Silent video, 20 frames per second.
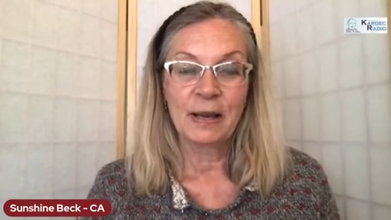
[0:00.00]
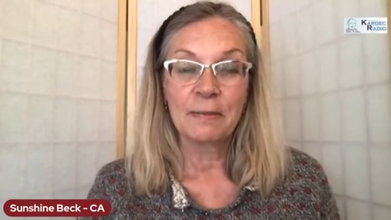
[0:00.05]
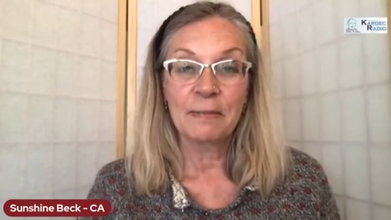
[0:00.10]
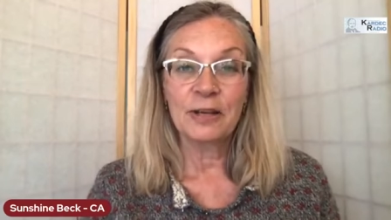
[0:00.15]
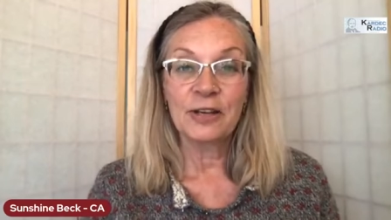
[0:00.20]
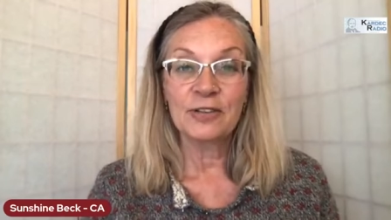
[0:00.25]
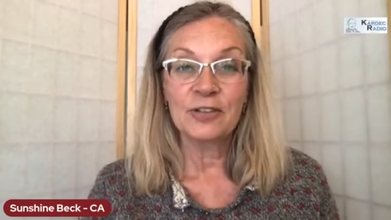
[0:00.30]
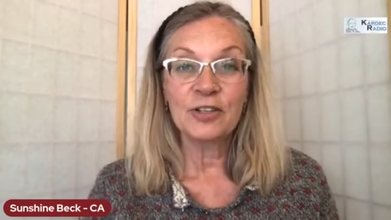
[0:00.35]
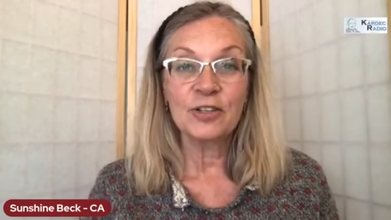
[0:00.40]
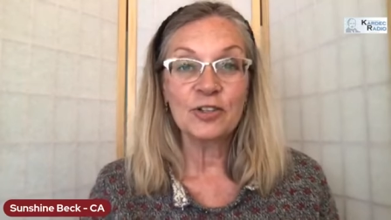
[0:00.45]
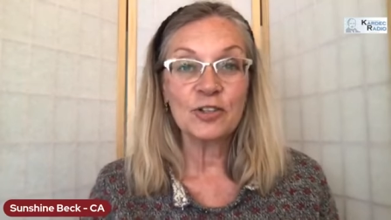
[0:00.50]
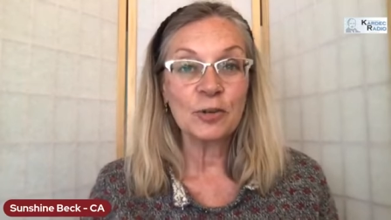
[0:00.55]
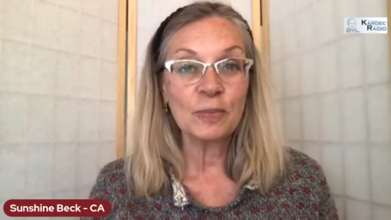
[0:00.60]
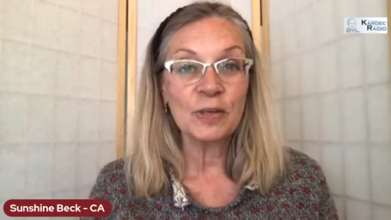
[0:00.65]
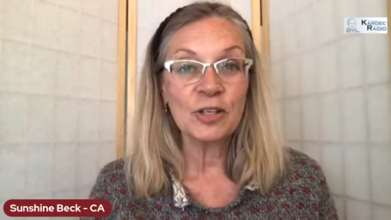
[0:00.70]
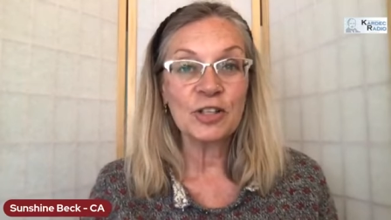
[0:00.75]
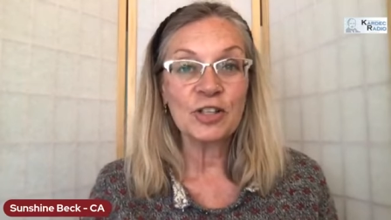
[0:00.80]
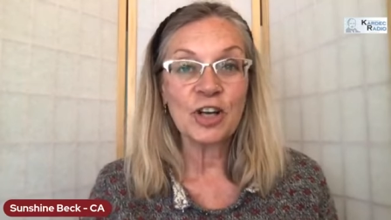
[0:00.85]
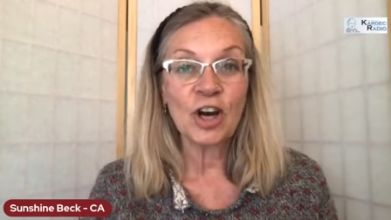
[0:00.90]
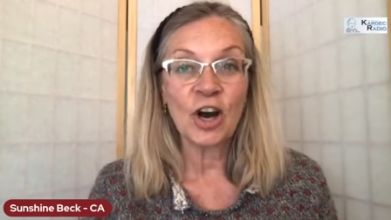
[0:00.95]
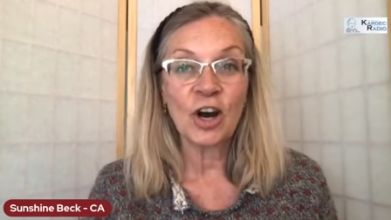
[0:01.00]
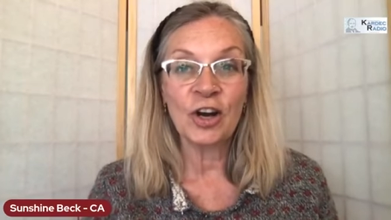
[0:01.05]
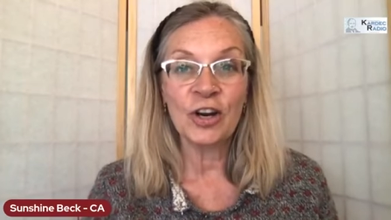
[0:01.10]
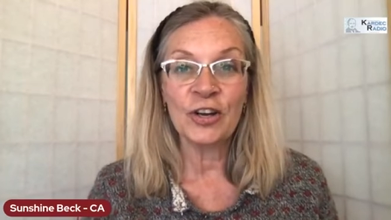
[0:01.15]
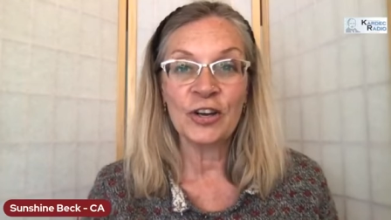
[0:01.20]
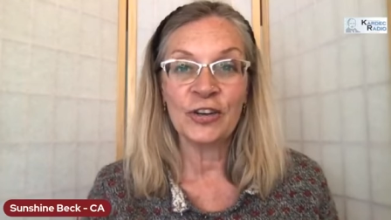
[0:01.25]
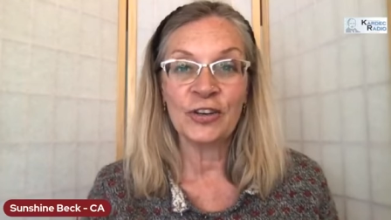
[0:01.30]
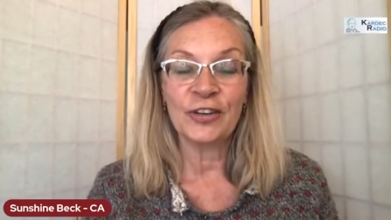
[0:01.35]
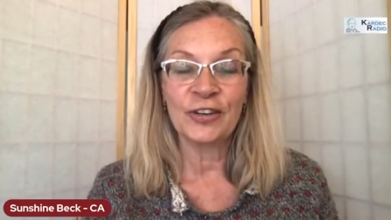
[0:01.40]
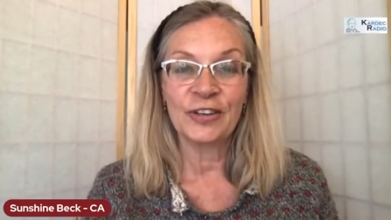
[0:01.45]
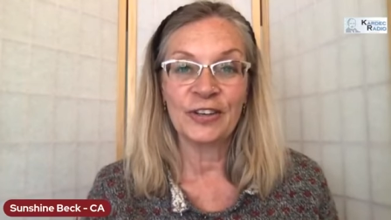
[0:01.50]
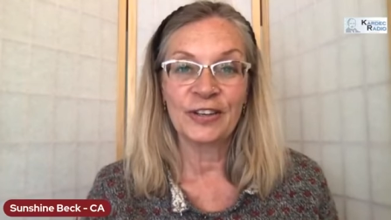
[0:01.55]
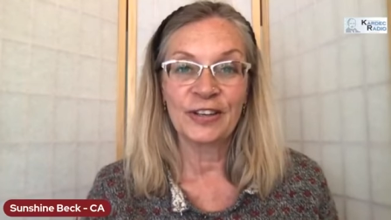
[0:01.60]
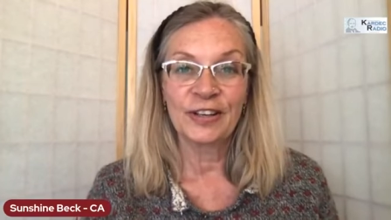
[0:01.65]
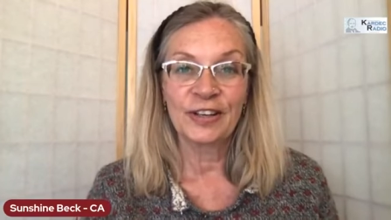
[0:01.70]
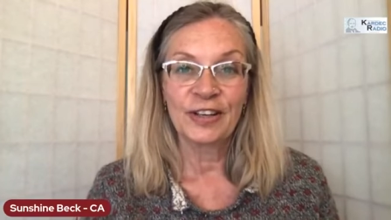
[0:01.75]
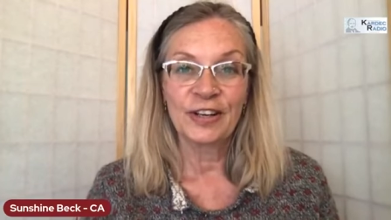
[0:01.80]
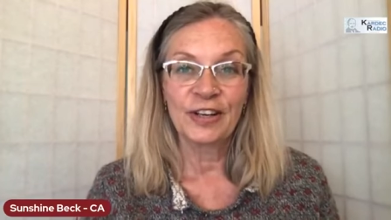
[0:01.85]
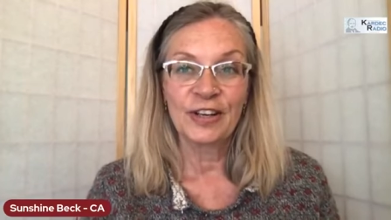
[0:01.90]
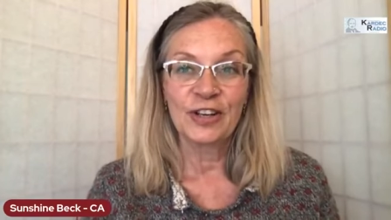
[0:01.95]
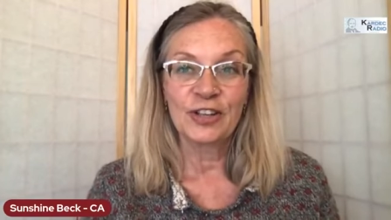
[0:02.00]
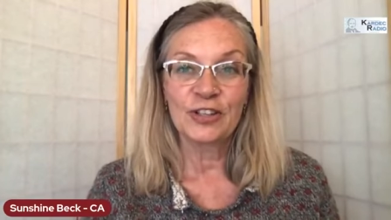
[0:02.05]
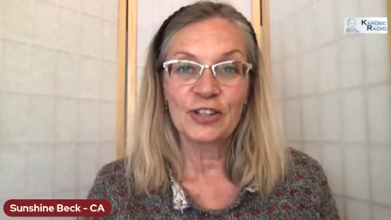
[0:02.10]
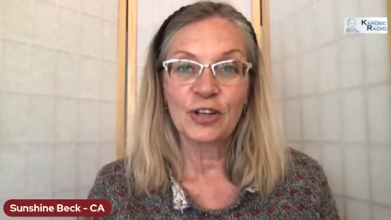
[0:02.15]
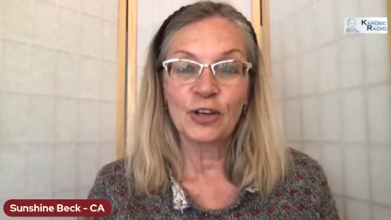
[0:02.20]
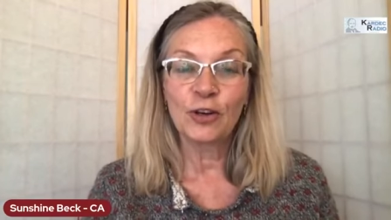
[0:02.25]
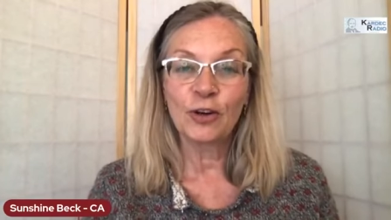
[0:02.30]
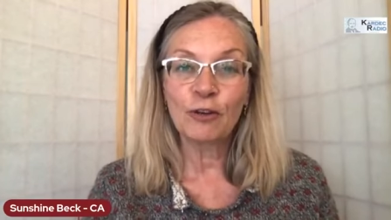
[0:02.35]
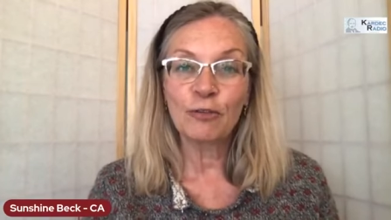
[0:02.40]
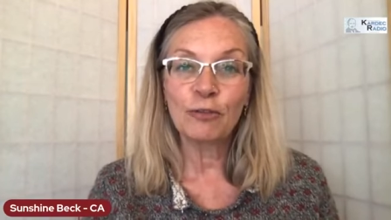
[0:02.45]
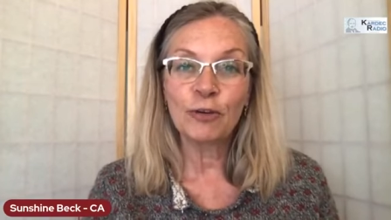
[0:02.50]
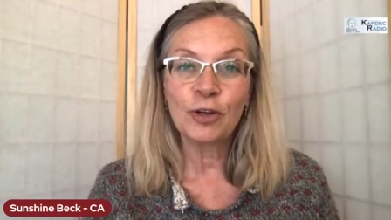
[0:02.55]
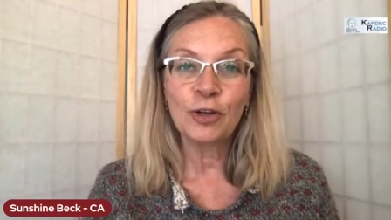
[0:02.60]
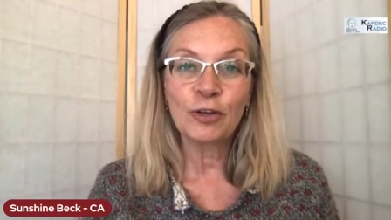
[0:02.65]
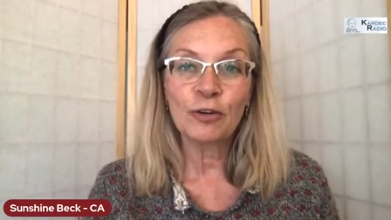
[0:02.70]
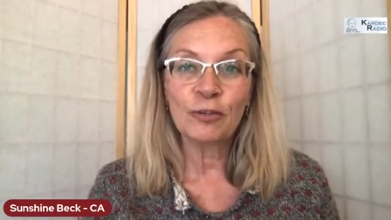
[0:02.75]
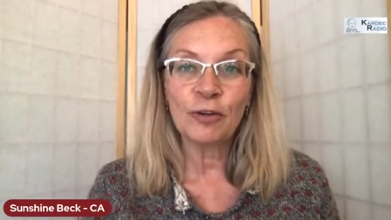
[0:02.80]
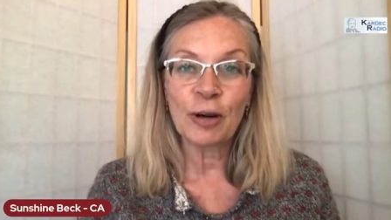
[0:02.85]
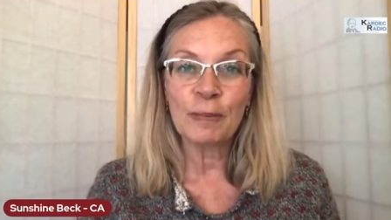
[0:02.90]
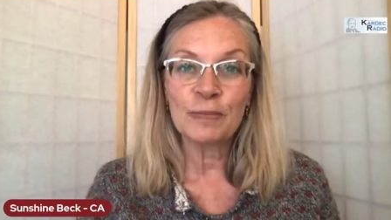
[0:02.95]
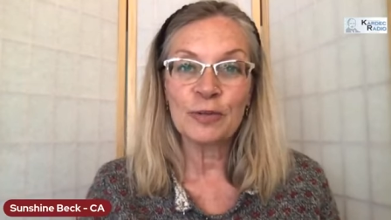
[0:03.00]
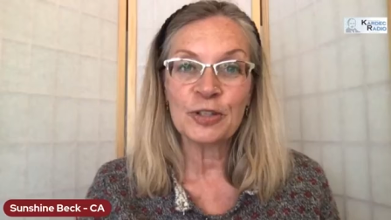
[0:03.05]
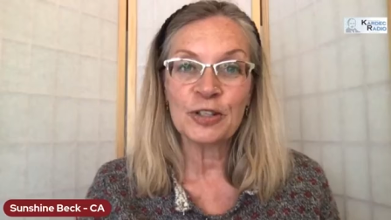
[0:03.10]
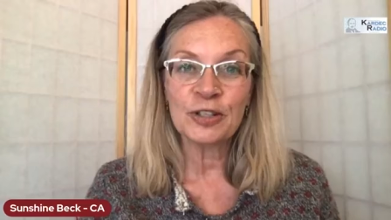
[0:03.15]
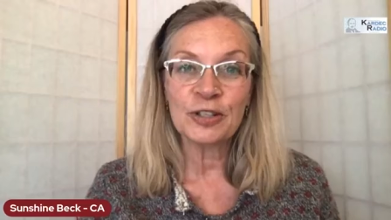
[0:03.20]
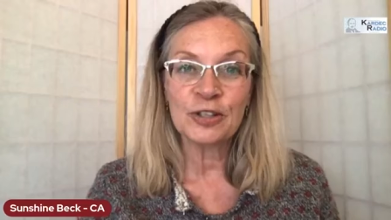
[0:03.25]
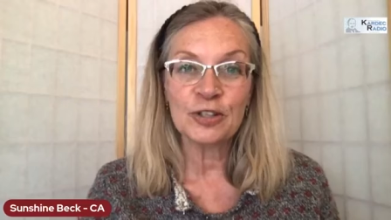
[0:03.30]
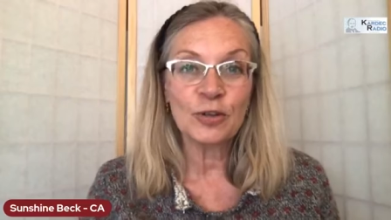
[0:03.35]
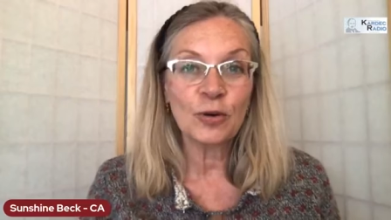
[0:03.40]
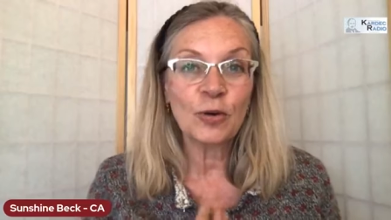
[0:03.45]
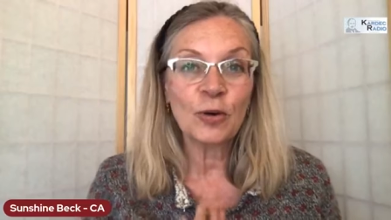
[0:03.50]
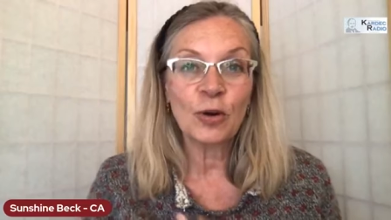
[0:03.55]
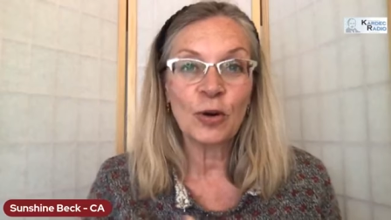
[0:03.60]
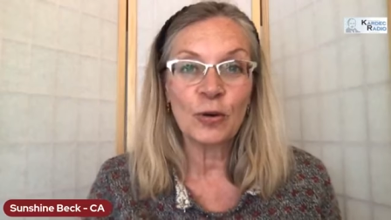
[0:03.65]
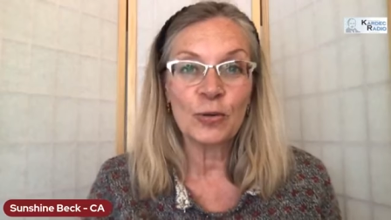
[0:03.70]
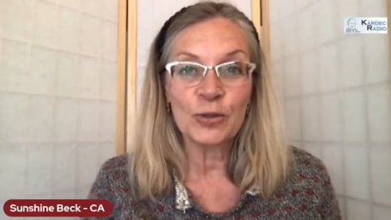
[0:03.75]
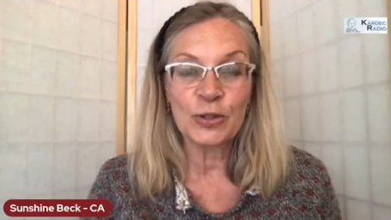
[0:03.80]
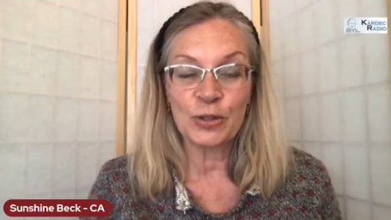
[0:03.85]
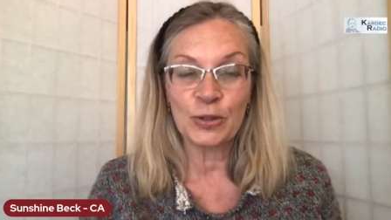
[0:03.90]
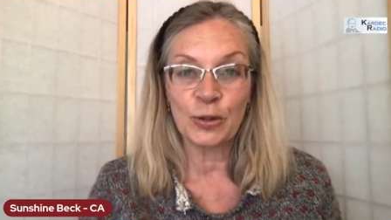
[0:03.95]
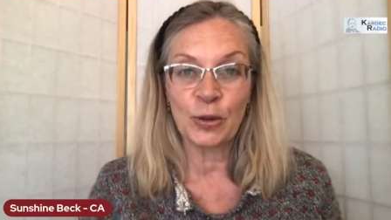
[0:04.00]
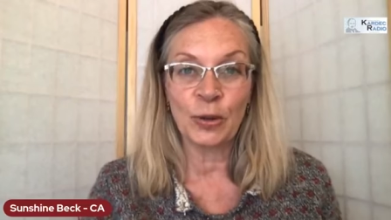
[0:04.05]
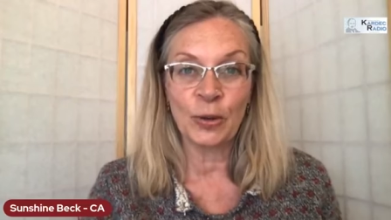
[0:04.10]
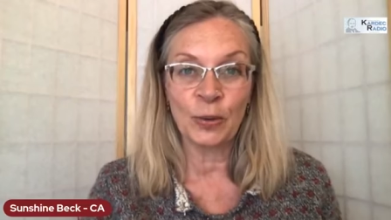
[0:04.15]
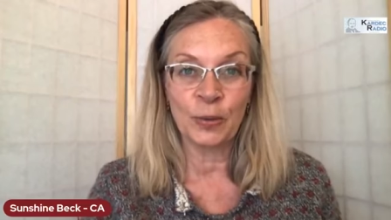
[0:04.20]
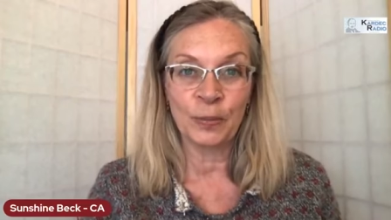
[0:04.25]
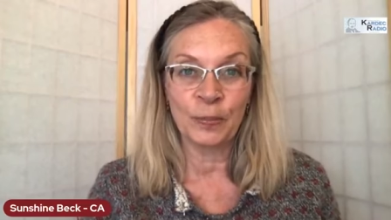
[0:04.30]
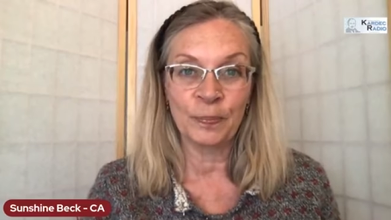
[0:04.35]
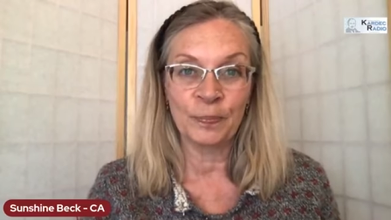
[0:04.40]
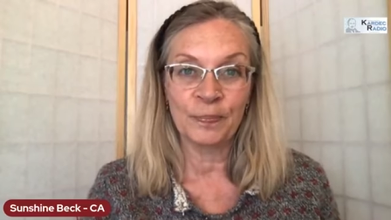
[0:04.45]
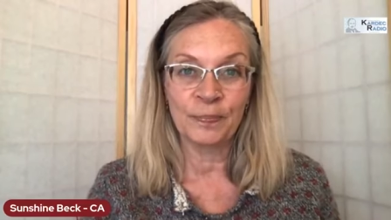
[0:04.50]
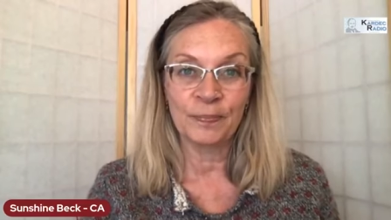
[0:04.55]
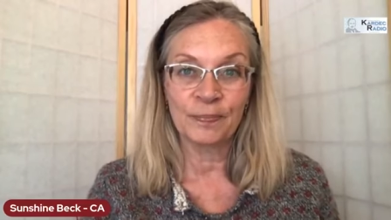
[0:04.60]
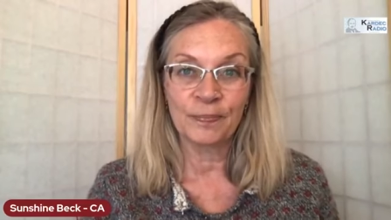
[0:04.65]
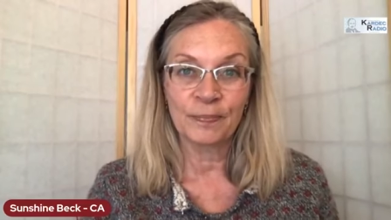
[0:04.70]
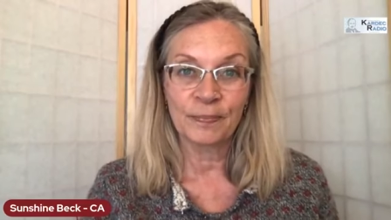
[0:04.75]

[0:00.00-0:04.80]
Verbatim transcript: because it's so much harder to look for corruption so close to home.